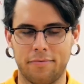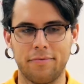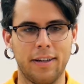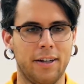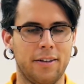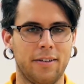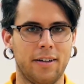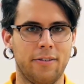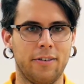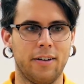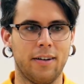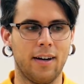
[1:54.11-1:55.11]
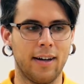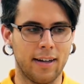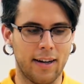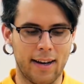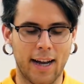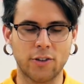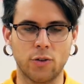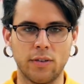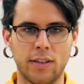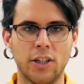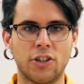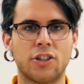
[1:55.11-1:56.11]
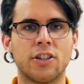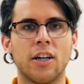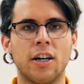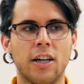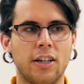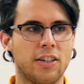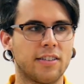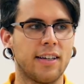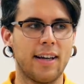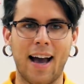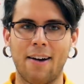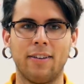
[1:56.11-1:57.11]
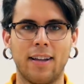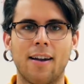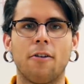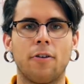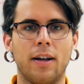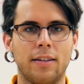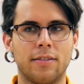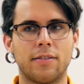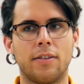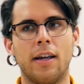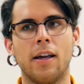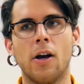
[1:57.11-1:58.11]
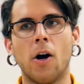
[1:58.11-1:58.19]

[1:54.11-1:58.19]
an actual dish. You just say, I have a lot of rice, right?